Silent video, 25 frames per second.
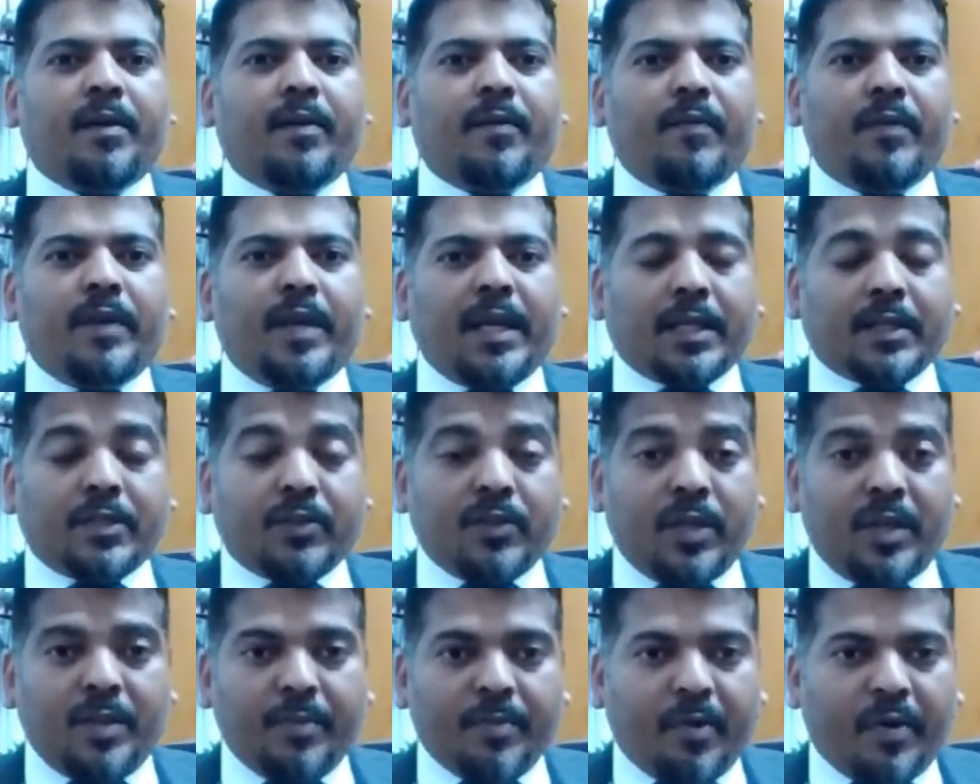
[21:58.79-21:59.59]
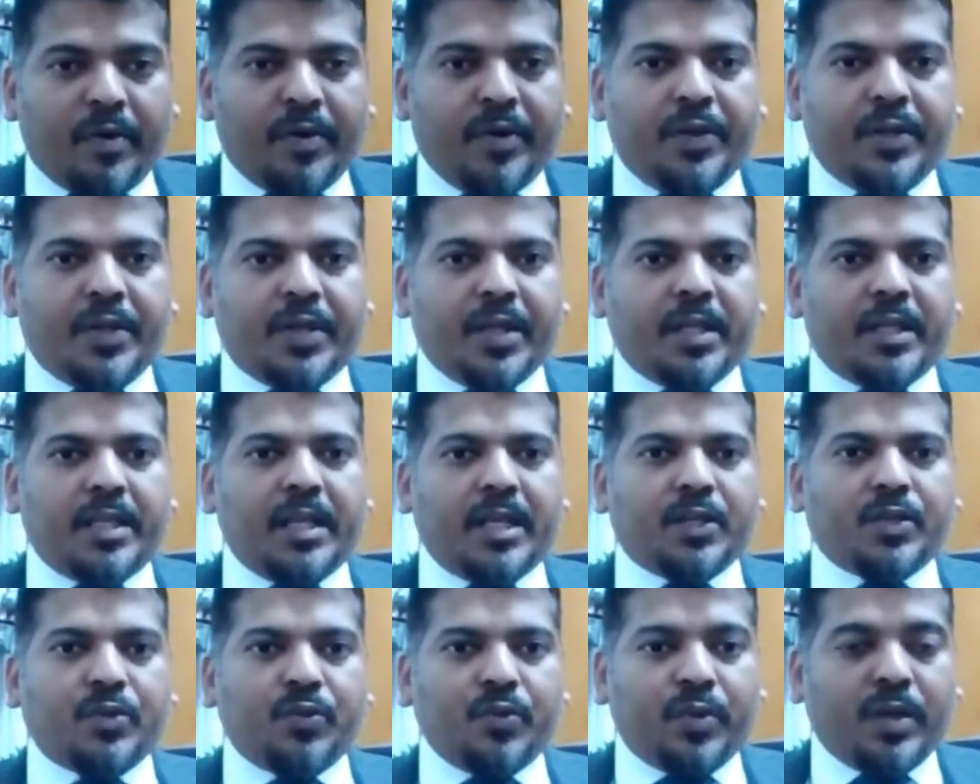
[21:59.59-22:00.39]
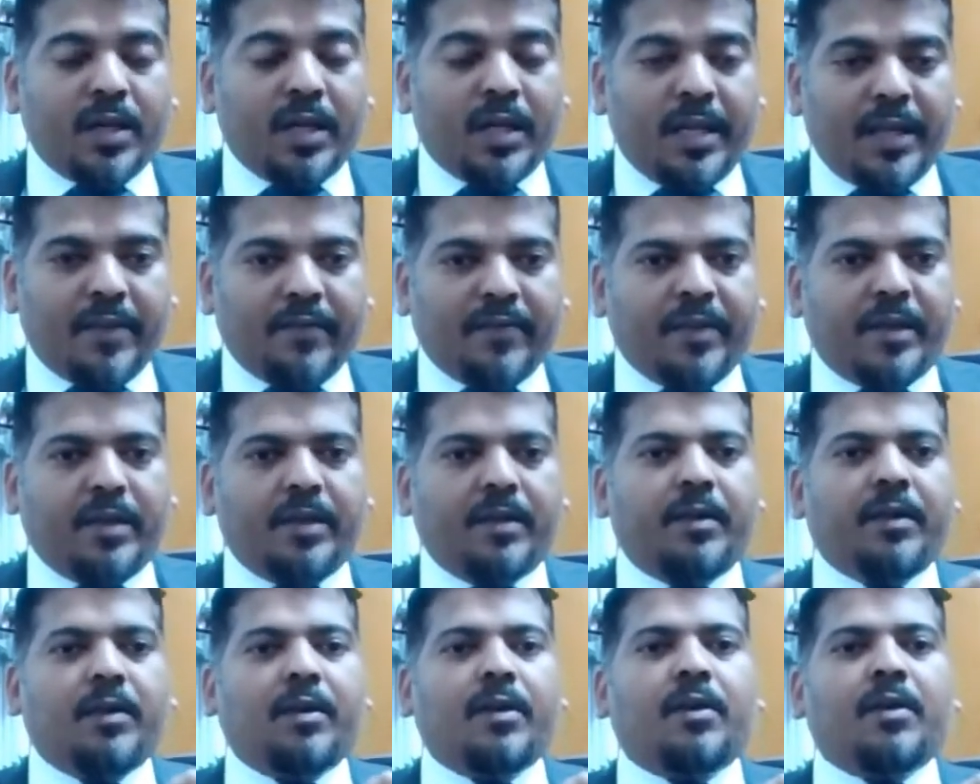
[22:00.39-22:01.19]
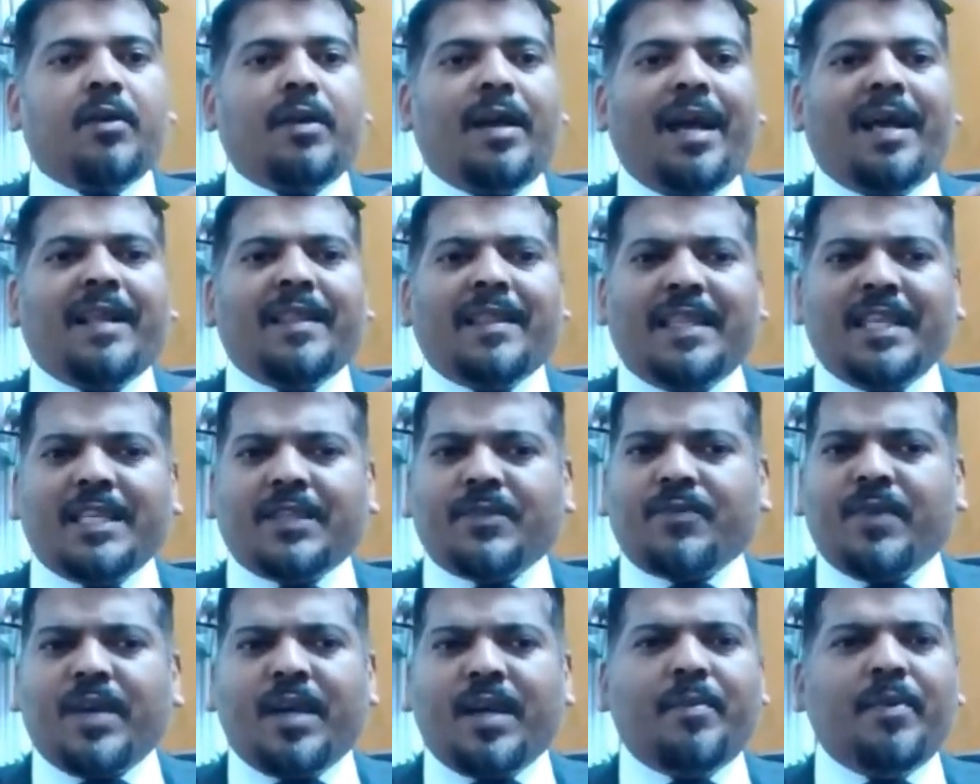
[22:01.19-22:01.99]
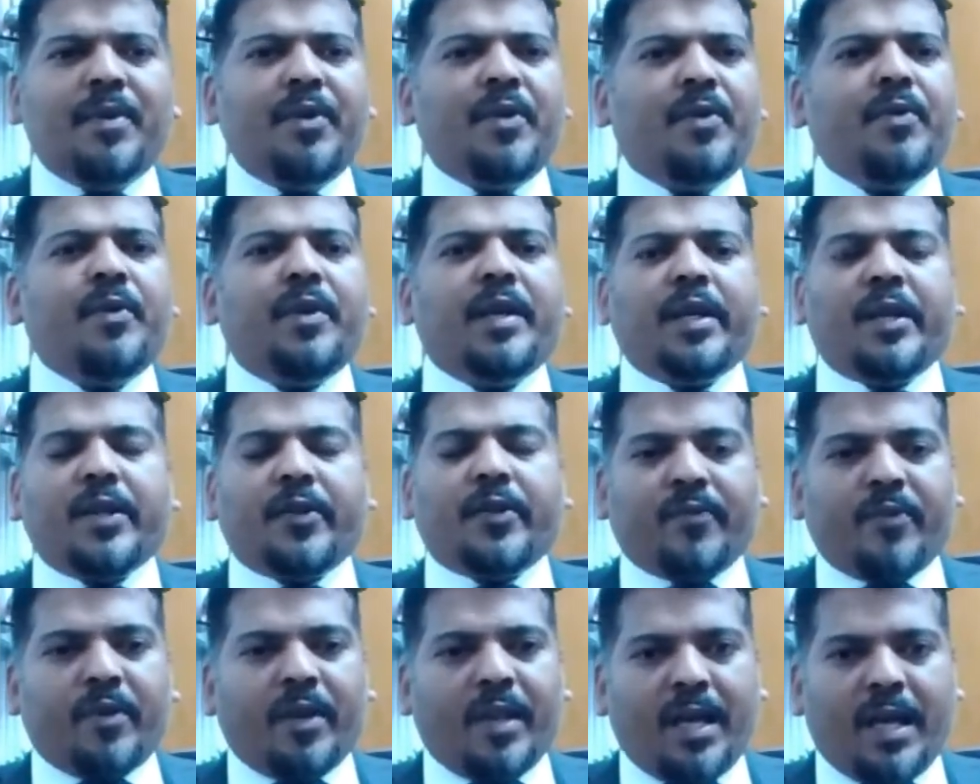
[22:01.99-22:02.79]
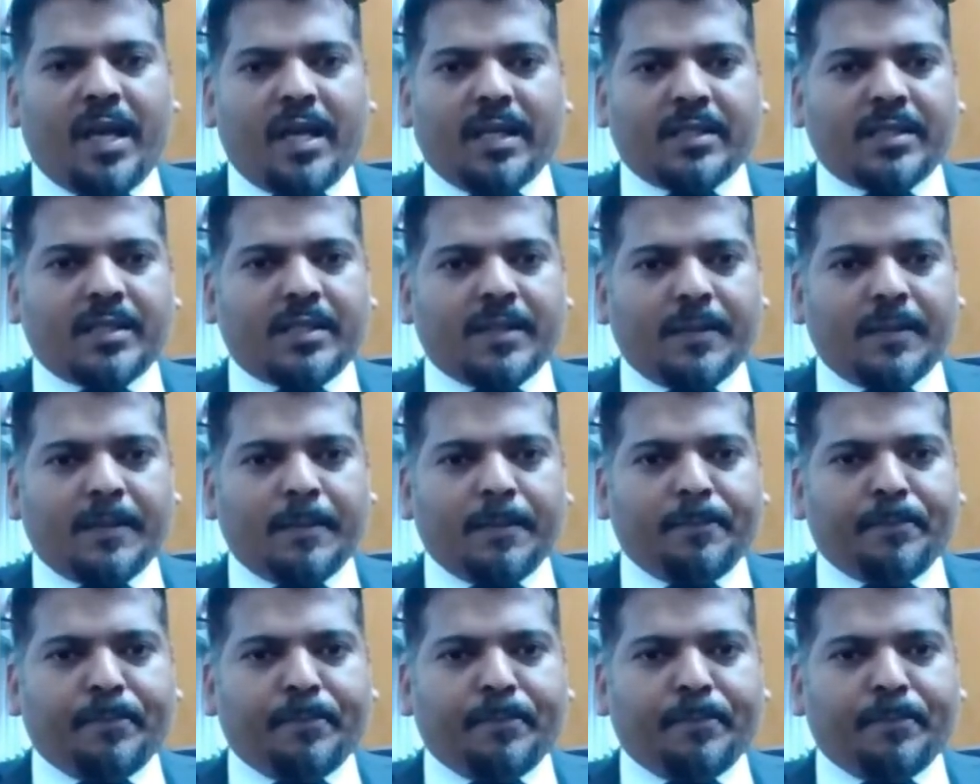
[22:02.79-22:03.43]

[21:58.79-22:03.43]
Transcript: We actually monitor their sugar level, and this we have been doing it for last